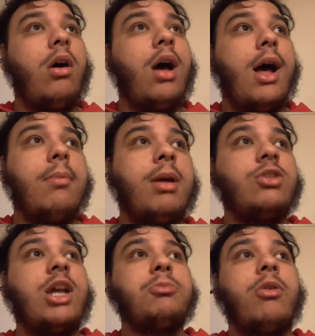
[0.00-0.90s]

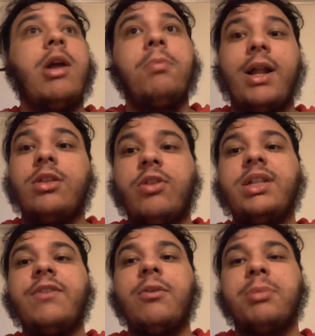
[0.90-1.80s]
Andres Pereira played 3
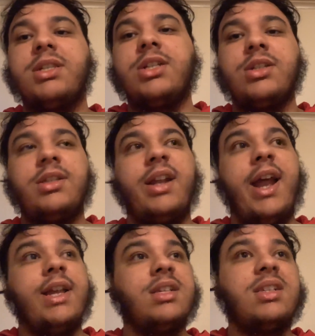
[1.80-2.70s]
different positions
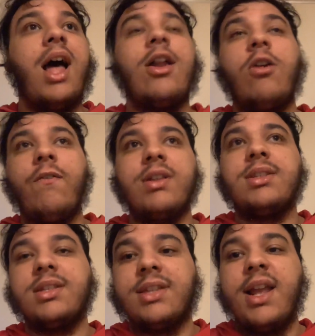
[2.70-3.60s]
today. He started off as
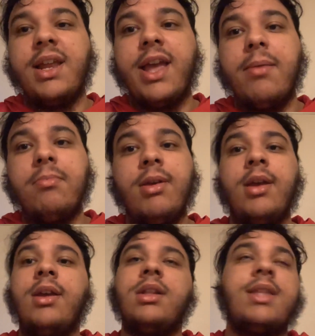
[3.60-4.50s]
the CDM,
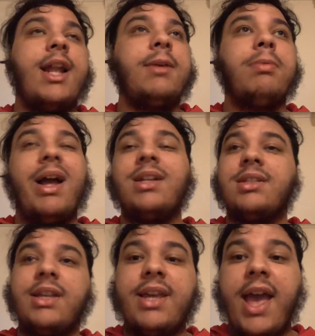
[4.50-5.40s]
then he played as
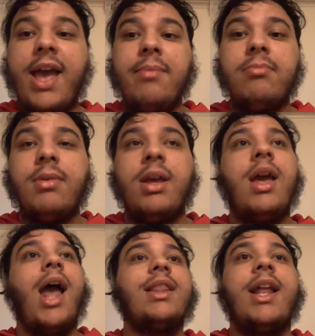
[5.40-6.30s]
the cam,
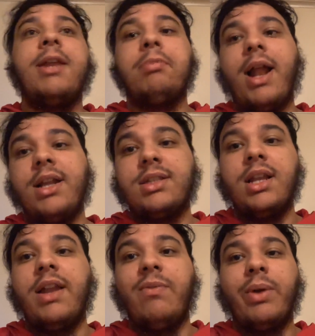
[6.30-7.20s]
and then he played as the
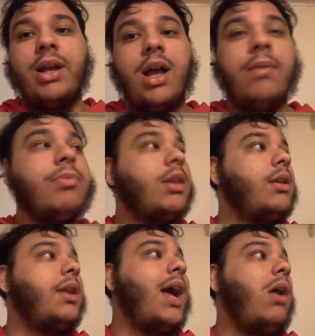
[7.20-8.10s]
left winger.
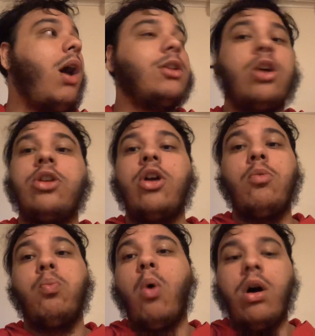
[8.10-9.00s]
Now, I don't know
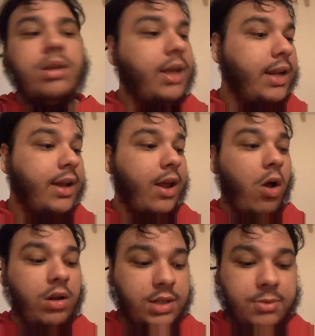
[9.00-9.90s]
what in
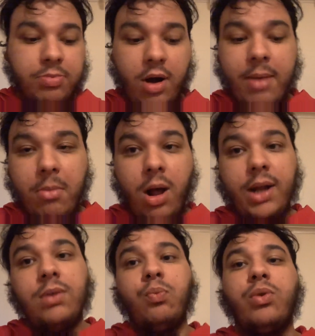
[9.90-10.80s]
Ollie's bright
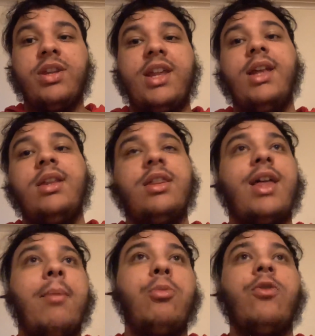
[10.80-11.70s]
mind would think
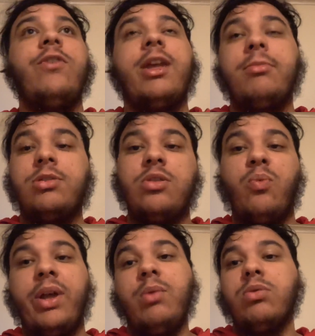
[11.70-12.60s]
that moving him to the
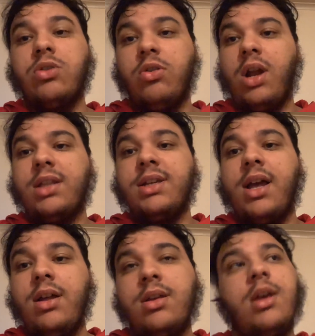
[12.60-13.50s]
wing was a good
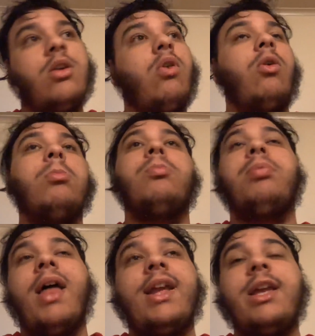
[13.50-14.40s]
idea, or
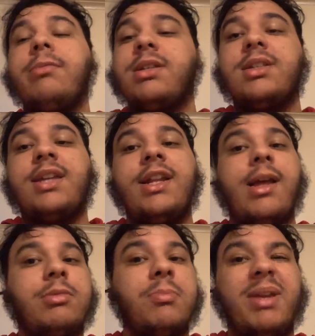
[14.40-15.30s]
playing him as a
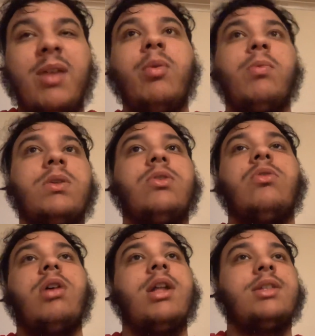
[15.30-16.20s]
CDM to begin with was a
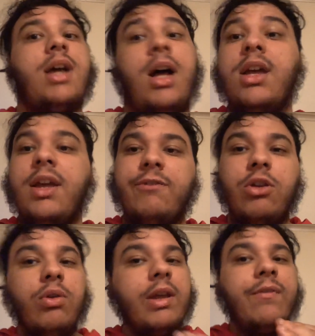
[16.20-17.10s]
good idea. If
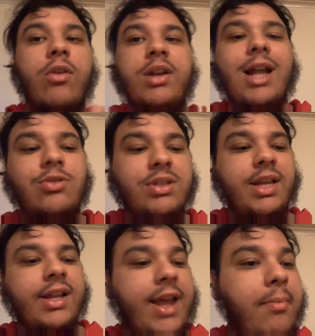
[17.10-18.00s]
you're looking for a natural
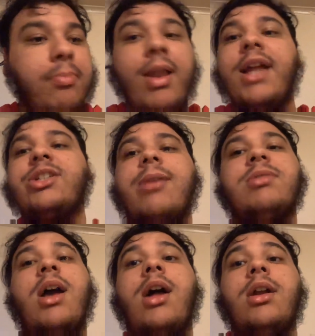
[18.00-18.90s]
CDM, play James
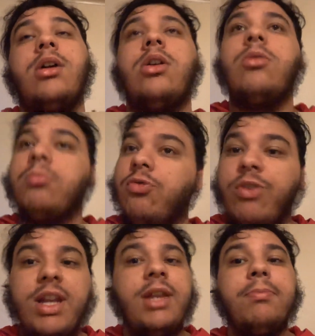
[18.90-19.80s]
Garner.
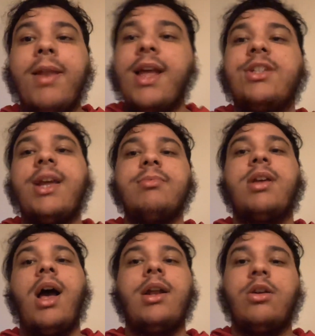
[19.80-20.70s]
Really play James
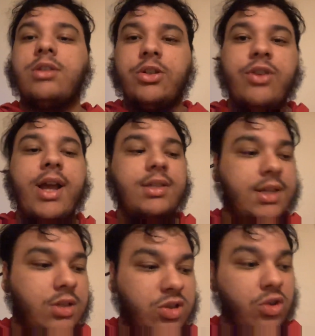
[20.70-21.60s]
Garner, because Andreas
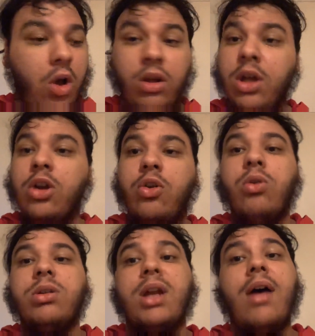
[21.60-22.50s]
is not
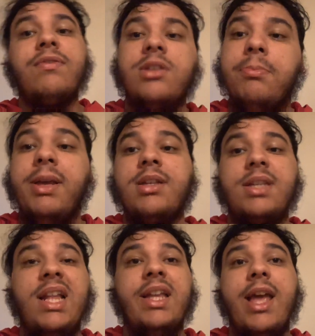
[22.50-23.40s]
good enough to be a
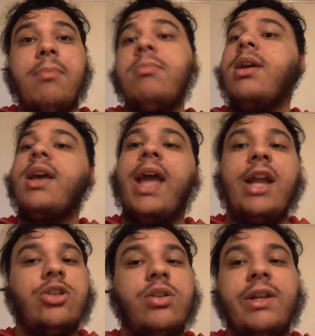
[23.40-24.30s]
CDM. It
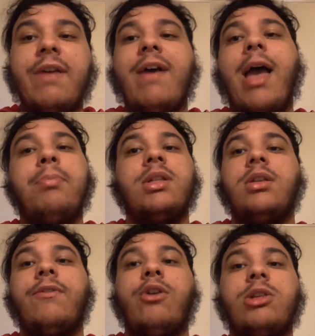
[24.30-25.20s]
should have never happened in
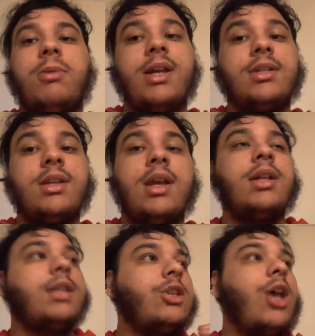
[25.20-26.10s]
the first place.
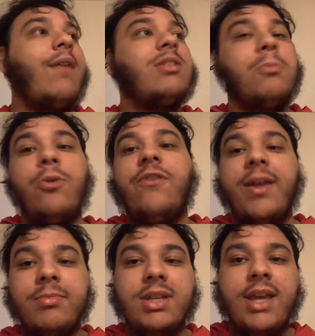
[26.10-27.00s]
Then you have to move
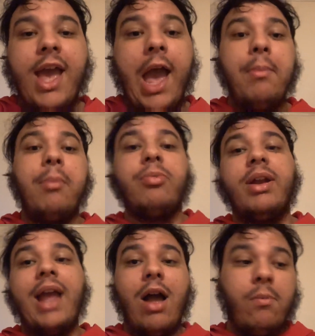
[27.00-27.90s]
him to cam and
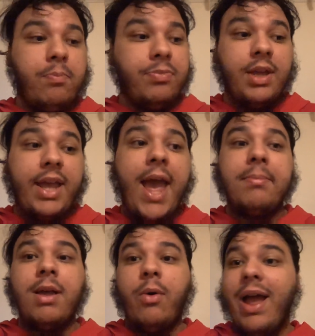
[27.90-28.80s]
bring out the
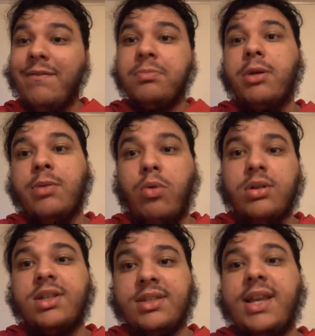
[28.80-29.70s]
cam that everybody
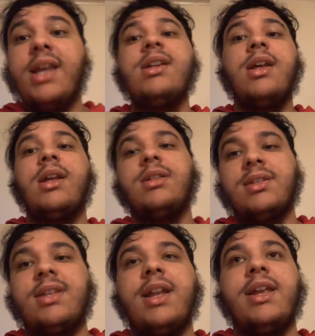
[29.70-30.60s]
wanted to see to
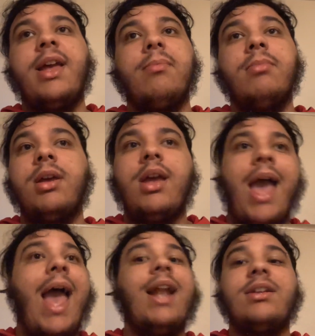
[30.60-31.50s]
CDM.
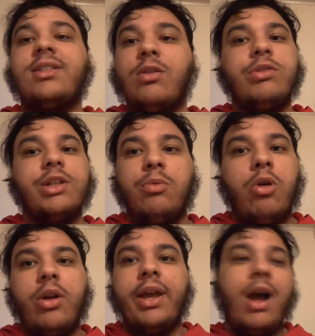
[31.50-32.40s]
And it still didn't
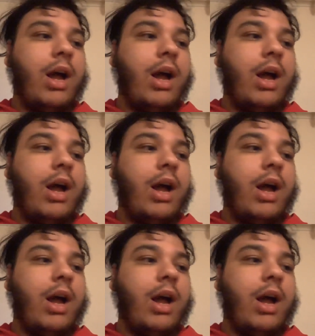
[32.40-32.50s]
work out.